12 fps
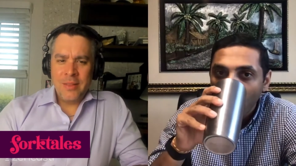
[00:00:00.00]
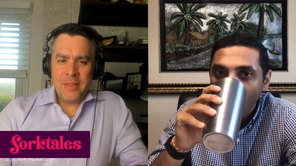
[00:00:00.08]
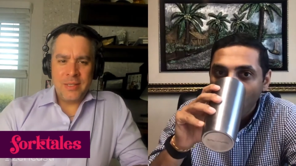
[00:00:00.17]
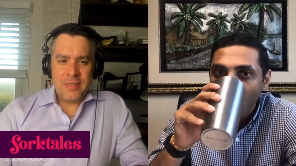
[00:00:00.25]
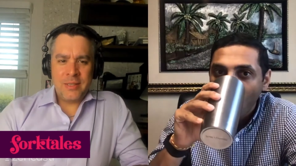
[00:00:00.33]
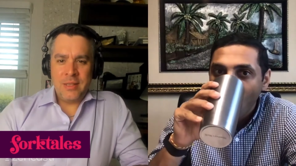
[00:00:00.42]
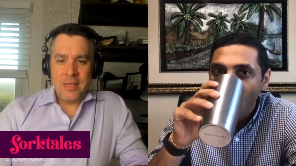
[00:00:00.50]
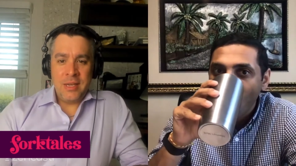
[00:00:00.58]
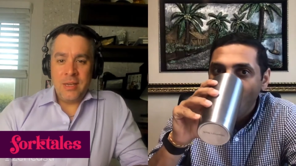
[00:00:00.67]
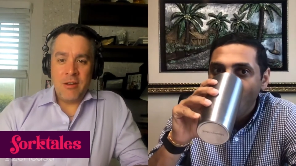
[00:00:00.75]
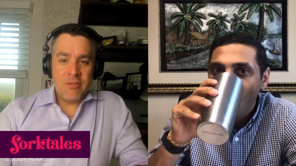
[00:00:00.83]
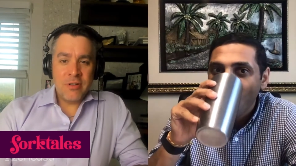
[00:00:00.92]
Speaker 1: this
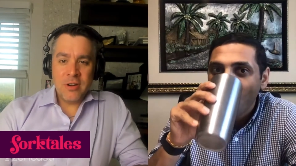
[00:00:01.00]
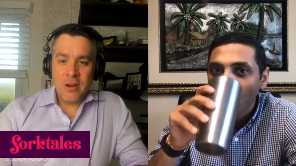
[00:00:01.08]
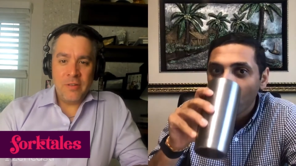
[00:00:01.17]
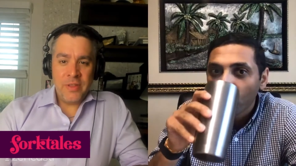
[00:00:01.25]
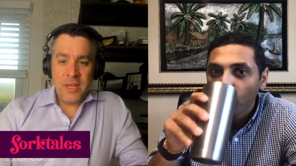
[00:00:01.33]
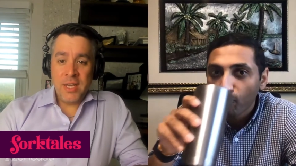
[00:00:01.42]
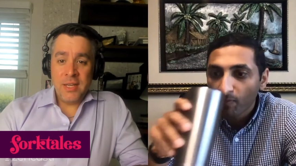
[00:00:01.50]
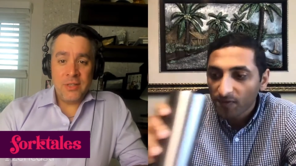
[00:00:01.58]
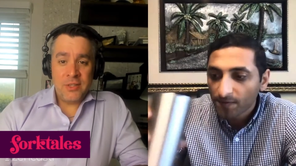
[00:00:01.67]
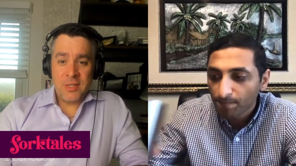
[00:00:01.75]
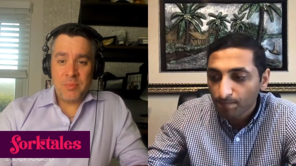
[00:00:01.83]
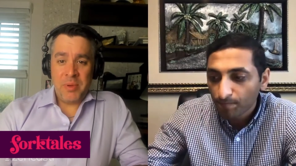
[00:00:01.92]
the owner of the inn
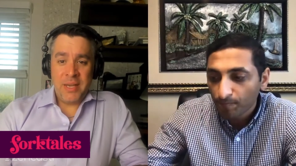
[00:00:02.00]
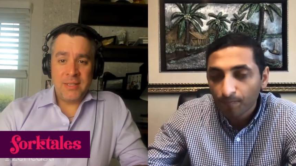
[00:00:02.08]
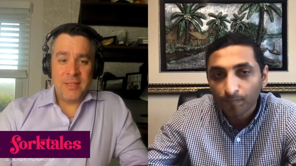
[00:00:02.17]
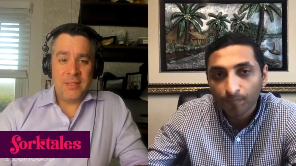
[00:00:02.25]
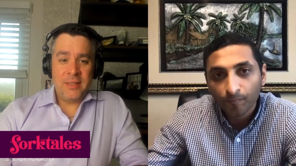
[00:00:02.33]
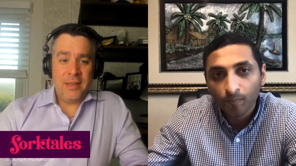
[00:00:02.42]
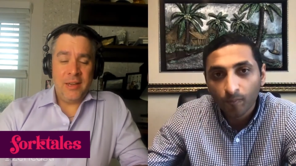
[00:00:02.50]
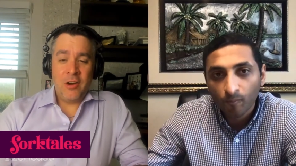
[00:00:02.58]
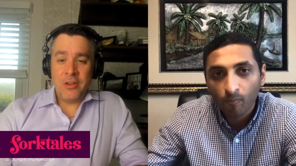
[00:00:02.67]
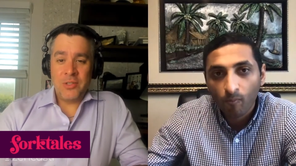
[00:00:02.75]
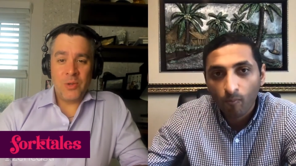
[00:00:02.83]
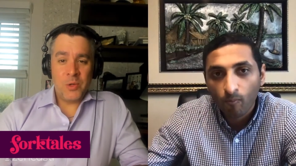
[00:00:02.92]
just basically on
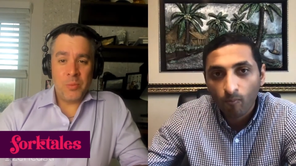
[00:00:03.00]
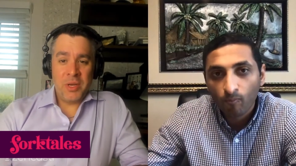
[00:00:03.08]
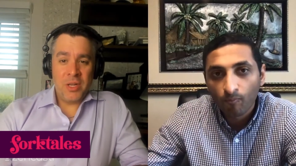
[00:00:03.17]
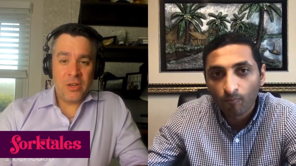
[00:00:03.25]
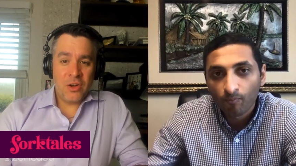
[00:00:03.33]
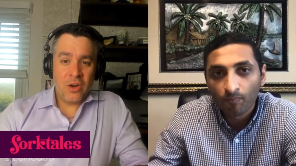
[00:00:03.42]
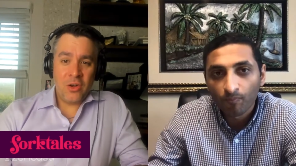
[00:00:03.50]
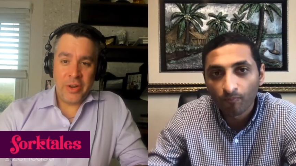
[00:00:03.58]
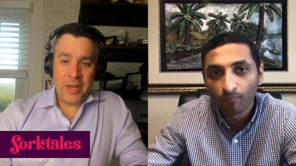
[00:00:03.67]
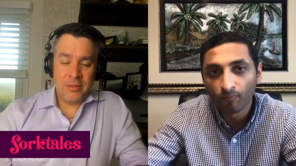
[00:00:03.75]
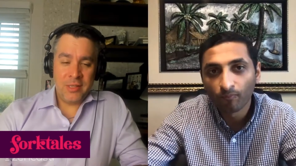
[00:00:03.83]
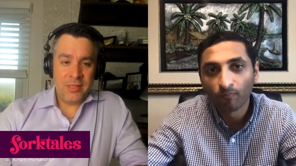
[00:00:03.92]
social media called
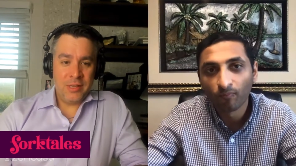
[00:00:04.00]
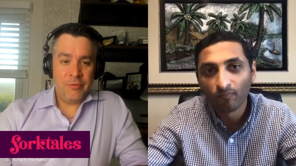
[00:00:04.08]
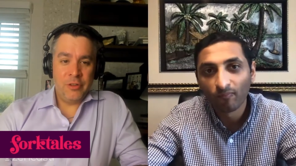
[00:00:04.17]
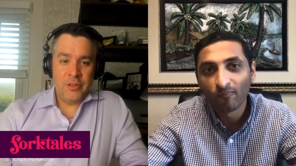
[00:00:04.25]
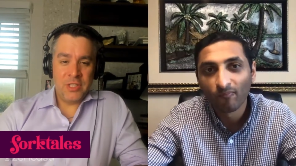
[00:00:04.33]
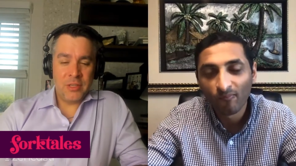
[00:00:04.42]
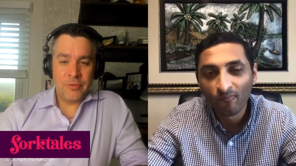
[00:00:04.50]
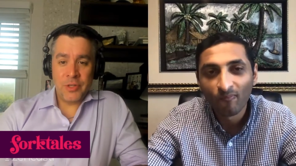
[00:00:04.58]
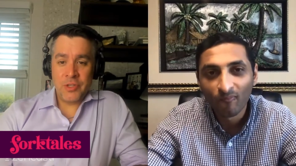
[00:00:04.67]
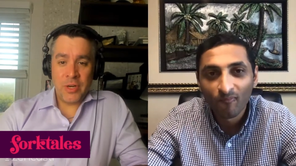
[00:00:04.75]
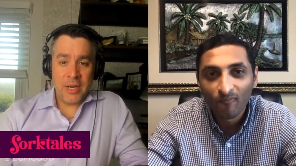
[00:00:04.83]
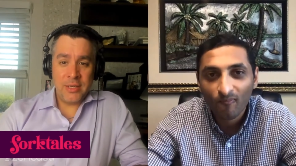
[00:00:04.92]
out this influencer for
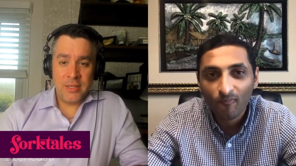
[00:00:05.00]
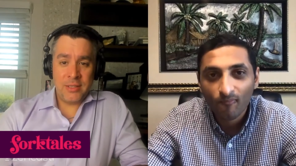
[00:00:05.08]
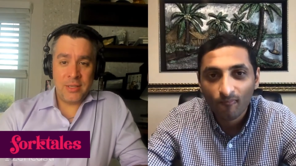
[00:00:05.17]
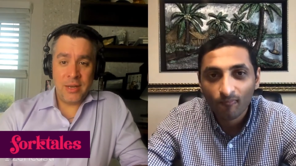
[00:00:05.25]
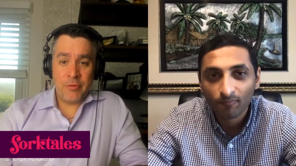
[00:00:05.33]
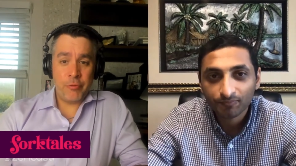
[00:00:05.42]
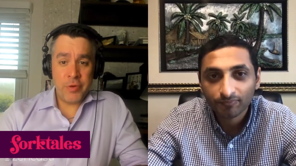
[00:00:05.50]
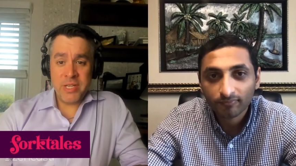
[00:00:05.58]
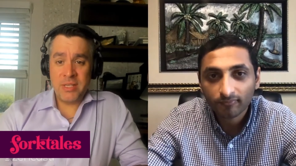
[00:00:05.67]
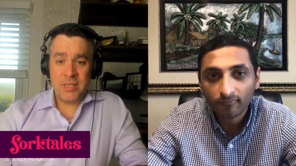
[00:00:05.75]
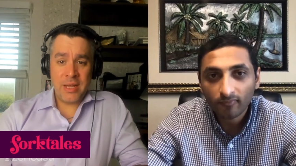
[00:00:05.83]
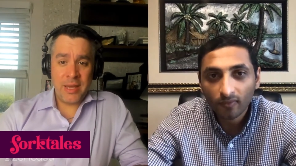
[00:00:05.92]
trying to just get free
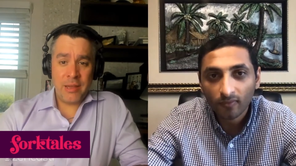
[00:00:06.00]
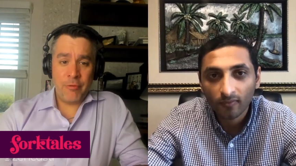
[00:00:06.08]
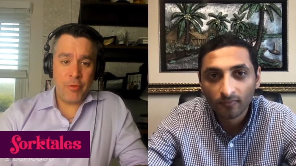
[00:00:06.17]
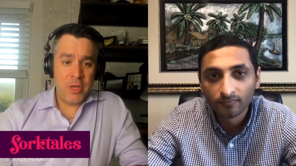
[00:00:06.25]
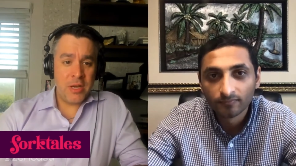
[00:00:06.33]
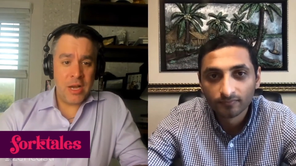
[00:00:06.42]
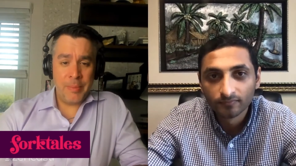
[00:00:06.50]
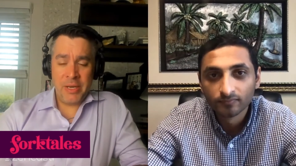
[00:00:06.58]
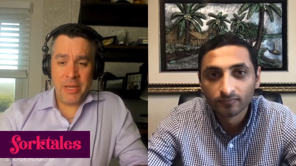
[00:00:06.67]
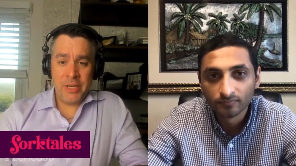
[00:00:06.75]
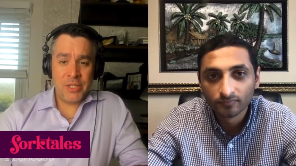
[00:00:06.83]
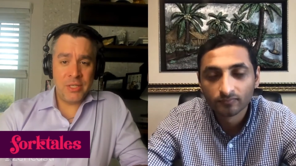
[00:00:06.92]
stay free
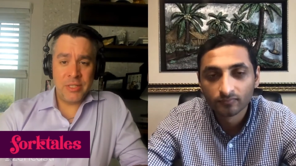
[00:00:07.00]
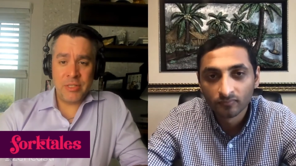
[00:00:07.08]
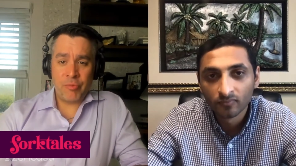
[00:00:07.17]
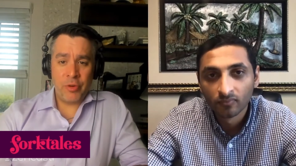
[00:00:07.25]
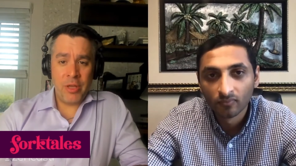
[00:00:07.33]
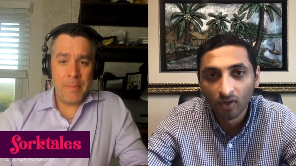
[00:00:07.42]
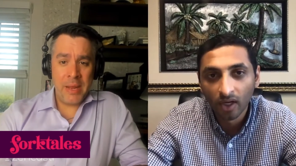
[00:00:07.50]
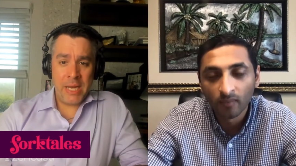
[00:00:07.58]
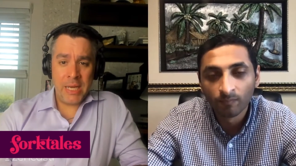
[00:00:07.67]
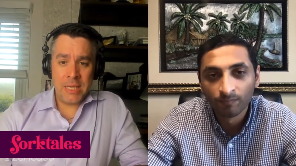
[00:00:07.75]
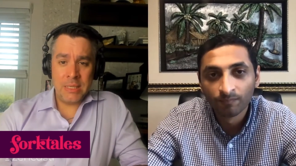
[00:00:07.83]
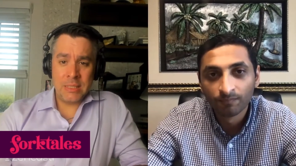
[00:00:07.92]
accommodations free
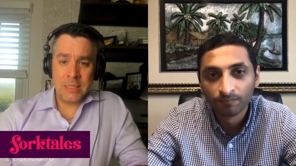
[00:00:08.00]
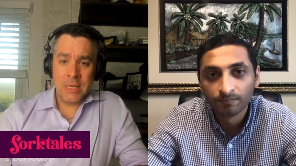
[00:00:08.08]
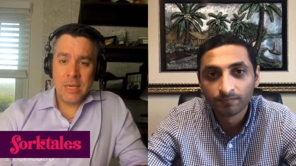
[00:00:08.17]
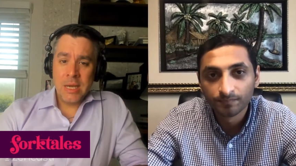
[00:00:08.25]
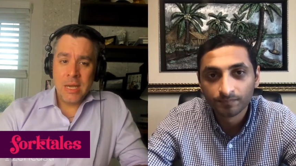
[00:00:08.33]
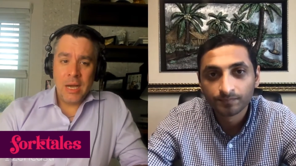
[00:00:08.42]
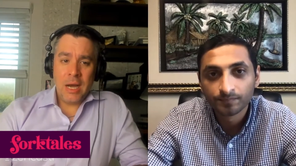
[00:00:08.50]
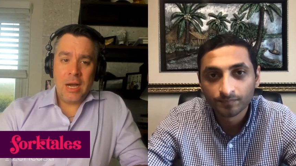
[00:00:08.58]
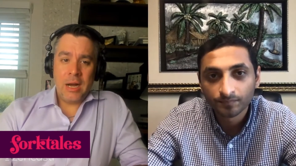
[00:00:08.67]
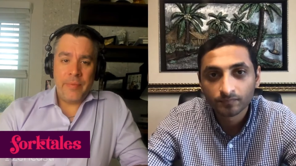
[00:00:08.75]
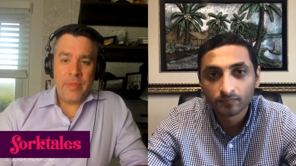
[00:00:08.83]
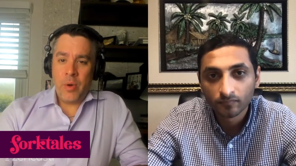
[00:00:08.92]
amenities right.
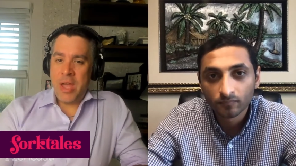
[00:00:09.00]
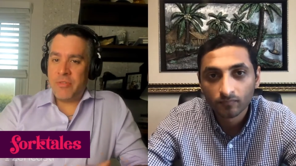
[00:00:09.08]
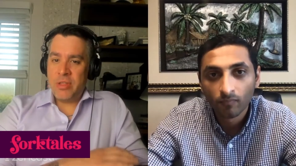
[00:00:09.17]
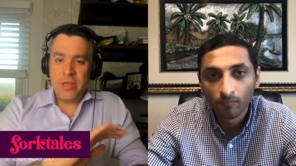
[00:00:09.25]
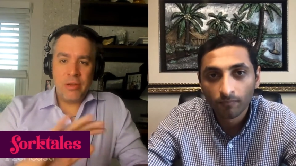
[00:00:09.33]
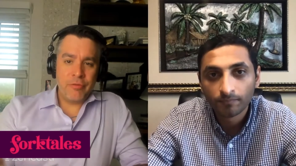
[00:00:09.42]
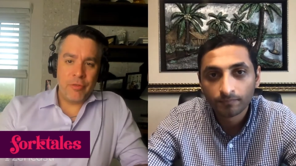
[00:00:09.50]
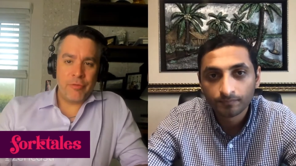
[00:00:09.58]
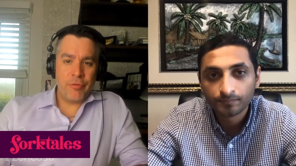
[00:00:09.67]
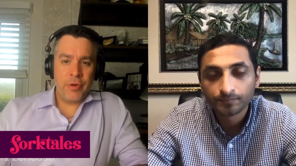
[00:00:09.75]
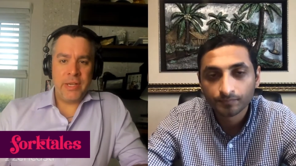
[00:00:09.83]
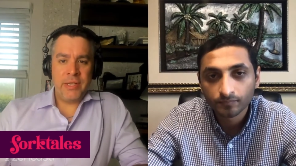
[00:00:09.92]
uh, everything for
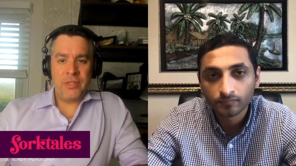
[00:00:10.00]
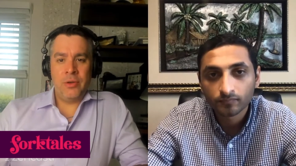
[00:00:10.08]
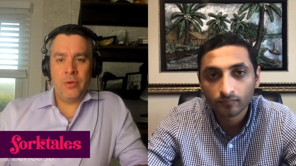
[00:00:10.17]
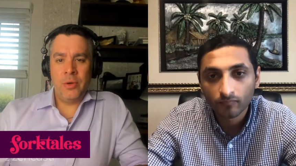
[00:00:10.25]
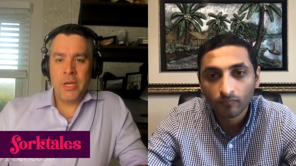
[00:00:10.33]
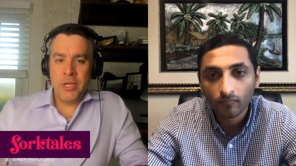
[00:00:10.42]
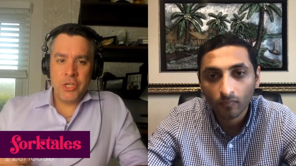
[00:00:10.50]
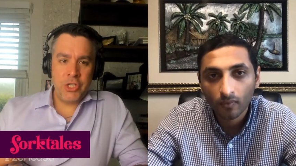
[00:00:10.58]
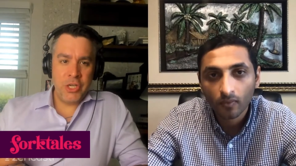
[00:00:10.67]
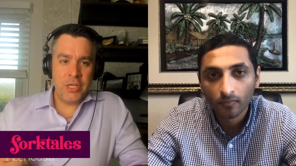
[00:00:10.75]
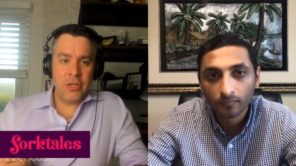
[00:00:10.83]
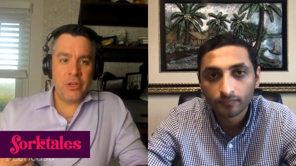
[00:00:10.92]
free so
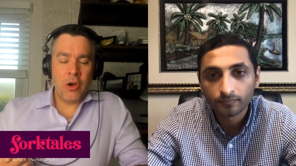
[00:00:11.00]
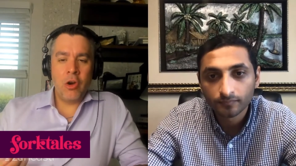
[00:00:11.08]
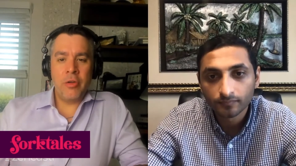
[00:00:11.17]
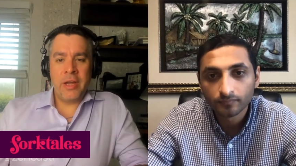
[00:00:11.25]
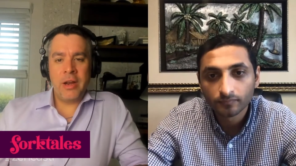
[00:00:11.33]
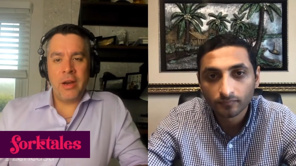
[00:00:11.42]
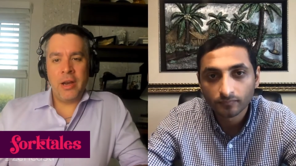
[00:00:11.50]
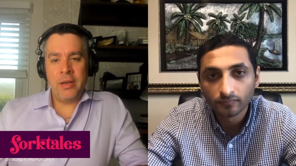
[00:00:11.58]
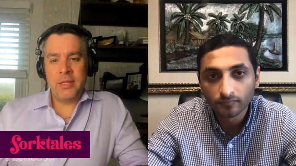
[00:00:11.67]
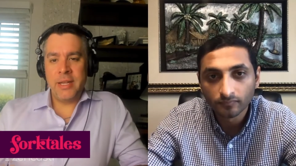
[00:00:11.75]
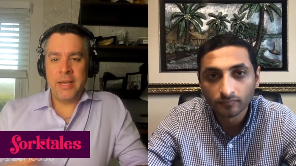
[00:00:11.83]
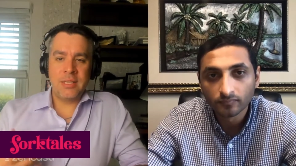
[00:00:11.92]
she could go there
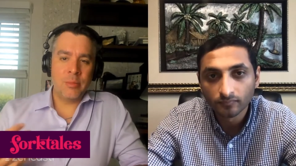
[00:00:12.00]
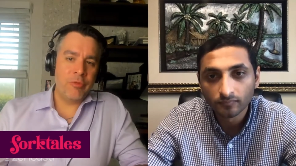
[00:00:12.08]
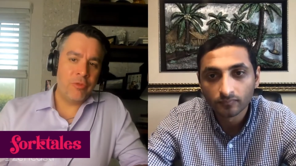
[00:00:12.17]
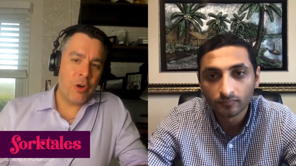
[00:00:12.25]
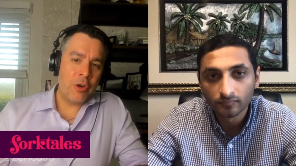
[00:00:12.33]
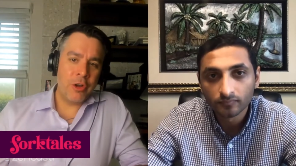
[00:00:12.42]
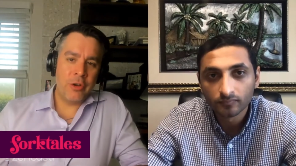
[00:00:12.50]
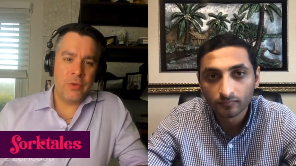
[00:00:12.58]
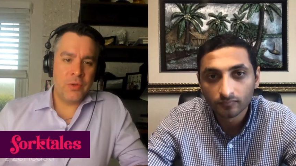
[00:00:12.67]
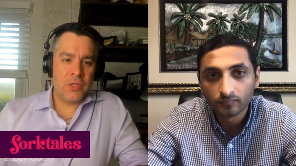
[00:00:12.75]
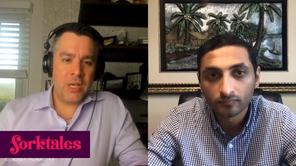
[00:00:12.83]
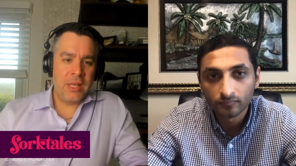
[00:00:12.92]
and take some
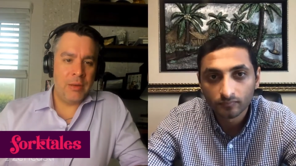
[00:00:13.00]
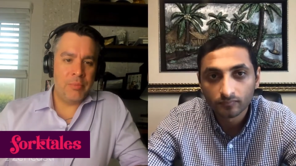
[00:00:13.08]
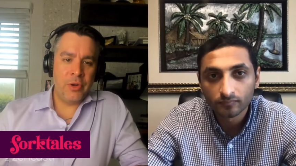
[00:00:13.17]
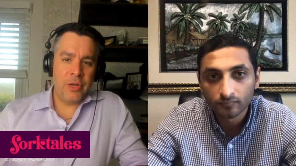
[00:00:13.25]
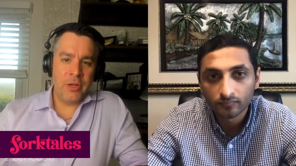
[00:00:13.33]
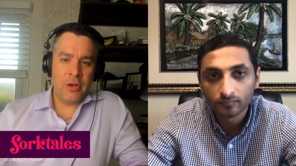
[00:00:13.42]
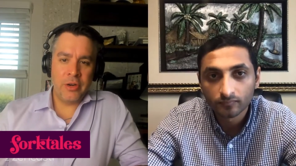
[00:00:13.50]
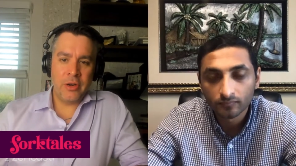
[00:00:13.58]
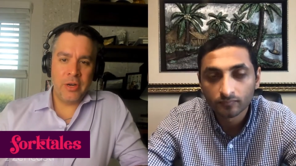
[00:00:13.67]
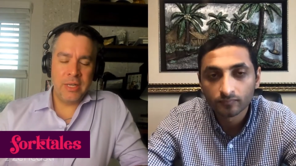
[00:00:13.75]
photos and then put it on her